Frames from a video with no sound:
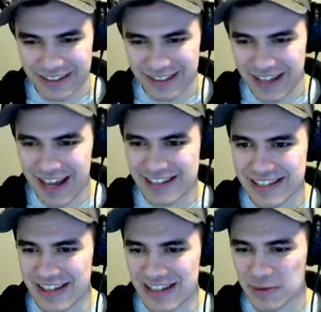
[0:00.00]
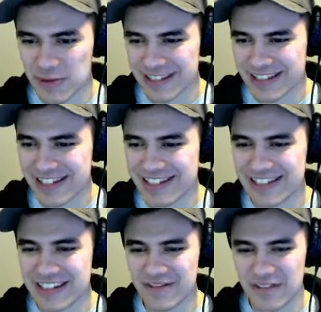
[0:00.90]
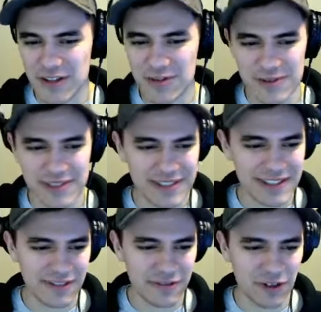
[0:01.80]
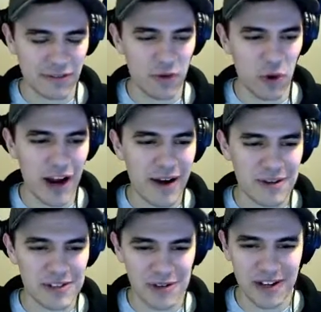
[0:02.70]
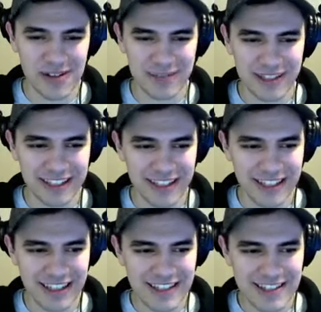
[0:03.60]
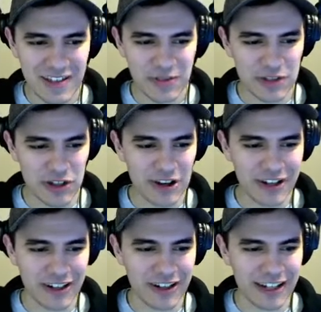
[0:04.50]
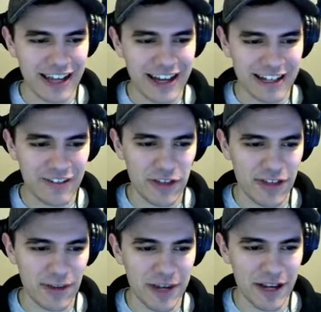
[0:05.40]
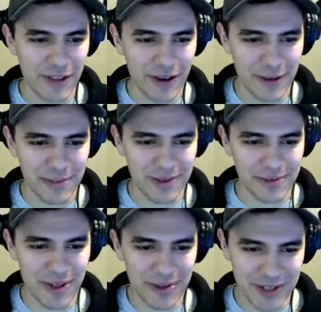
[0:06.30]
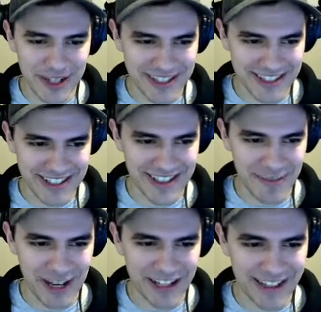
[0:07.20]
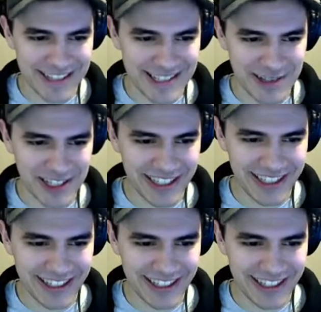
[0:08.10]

Yeah, see this one, 16 views for a 4-hour stream. It's a little redonkadonk. I didn't have a thumbnail though. I put a really ridiculous thumbnail on this one.